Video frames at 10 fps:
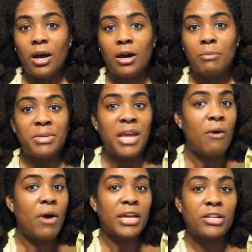
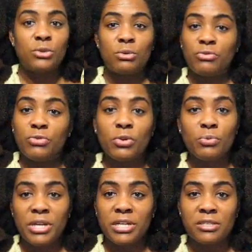Now I can do a full
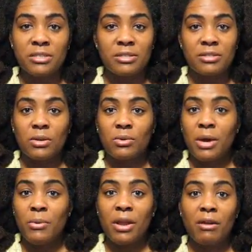rinse, so
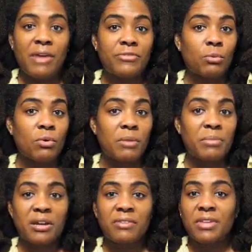that way I don't have to worry
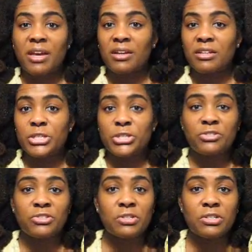about if that
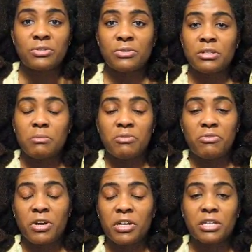conditioner is going to do something
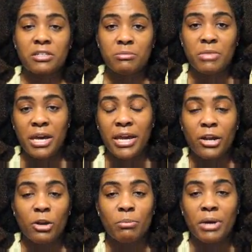funky to my
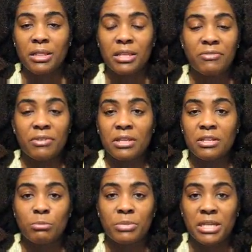hair by leaving a
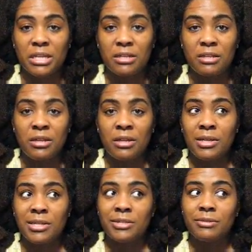little bit in,
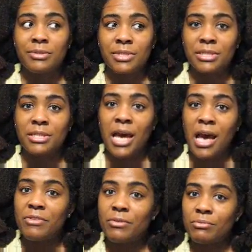since I
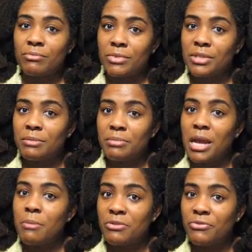haven't really been
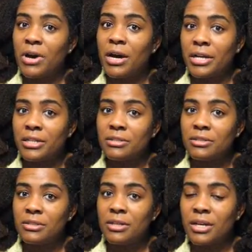able to find
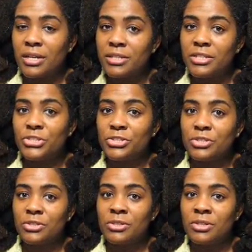a
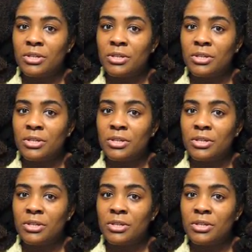conditioner